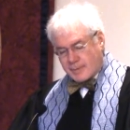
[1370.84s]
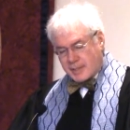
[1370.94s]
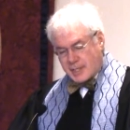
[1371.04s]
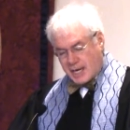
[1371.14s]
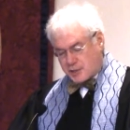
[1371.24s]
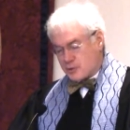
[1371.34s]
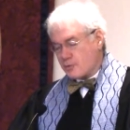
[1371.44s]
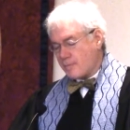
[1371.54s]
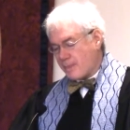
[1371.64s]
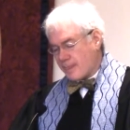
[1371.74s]

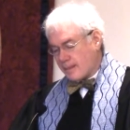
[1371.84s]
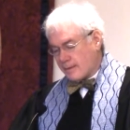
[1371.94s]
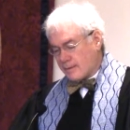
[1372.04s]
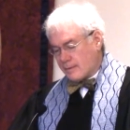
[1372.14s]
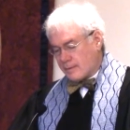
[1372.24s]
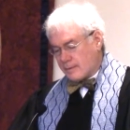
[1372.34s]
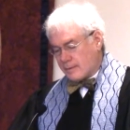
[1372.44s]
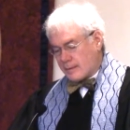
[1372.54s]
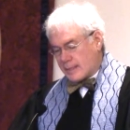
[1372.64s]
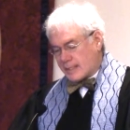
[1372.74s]
Yashu
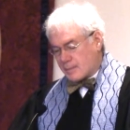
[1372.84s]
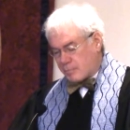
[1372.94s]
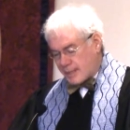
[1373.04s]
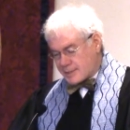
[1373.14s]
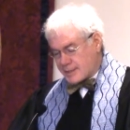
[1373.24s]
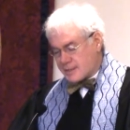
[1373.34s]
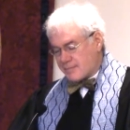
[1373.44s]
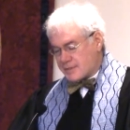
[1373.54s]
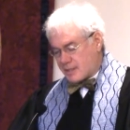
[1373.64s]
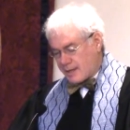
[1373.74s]
and the blessings of
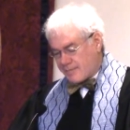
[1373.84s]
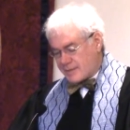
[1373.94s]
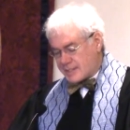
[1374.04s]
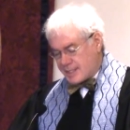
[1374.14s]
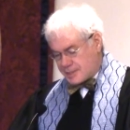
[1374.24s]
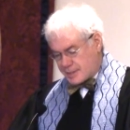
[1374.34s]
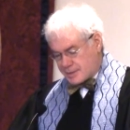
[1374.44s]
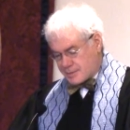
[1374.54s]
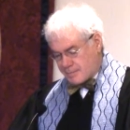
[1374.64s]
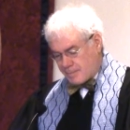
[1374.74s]
his life and
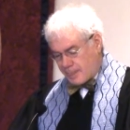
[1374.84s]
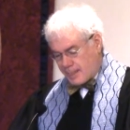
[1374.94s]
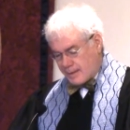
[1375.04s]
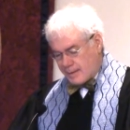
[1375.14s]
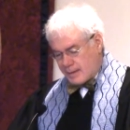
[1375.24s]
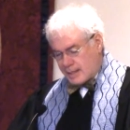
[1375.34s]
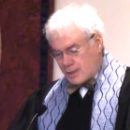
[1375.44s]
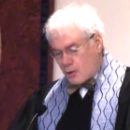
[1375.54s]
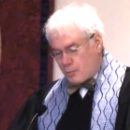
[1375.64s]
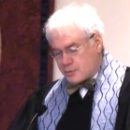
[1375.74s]
teachings
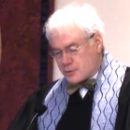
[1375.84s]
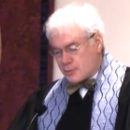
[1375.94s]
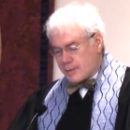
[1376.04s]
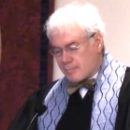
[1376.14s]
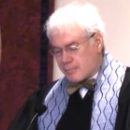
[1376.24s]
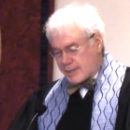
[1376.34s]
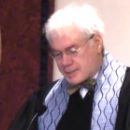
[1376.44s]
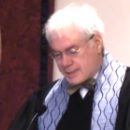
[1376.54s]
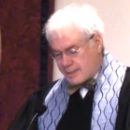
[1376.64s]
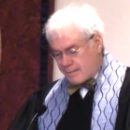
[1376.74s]
and hope to
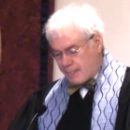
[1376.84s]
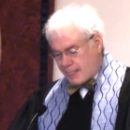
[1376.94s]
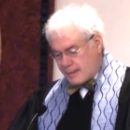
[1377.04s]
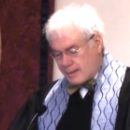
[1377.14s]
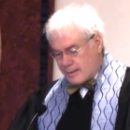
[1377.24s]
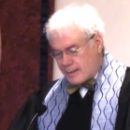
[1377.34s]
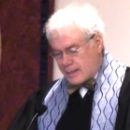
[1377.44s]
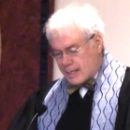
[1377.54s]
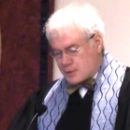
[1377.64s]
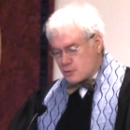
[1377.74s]
embrace that
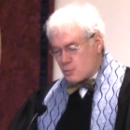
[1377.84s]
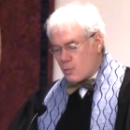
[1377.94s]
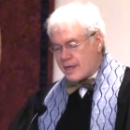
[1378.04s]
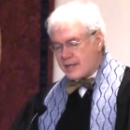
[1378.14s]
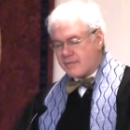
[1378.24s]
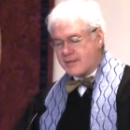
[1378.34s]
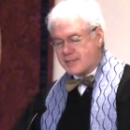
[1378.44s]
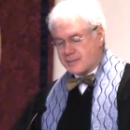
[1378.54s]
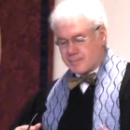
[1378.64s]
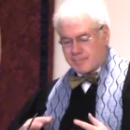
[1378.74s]
and to weave
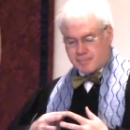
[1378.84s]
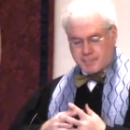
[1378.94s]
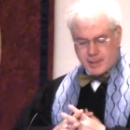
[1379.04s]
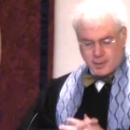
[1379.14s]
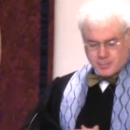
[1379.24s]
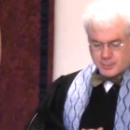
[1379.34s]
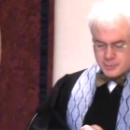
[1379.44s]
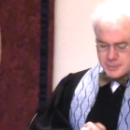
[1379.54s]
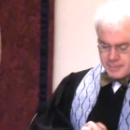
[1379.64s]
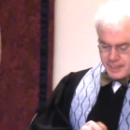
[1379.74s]
his
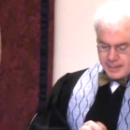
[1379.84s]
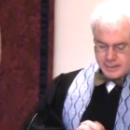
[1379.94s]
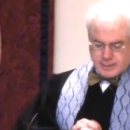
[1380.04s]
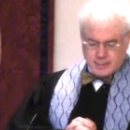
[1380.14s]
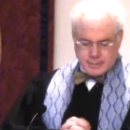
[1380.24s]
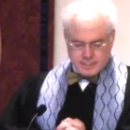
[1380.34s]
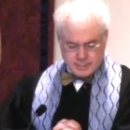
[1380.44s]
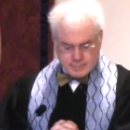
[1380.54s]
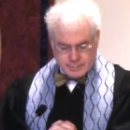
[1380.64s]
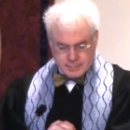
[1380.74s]
parables,
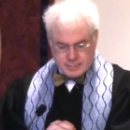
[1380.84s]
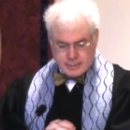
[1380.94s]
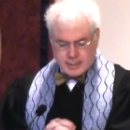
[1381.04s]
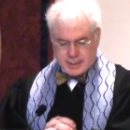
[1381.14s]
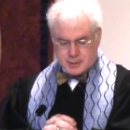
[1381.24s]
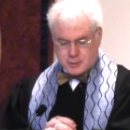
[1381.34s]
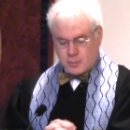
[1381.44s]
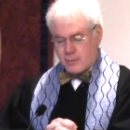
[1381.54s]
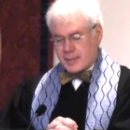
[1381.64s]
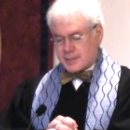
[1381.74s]
his
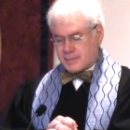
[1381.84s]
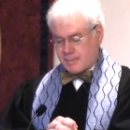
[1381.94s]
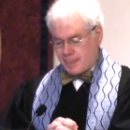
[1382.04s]
stories,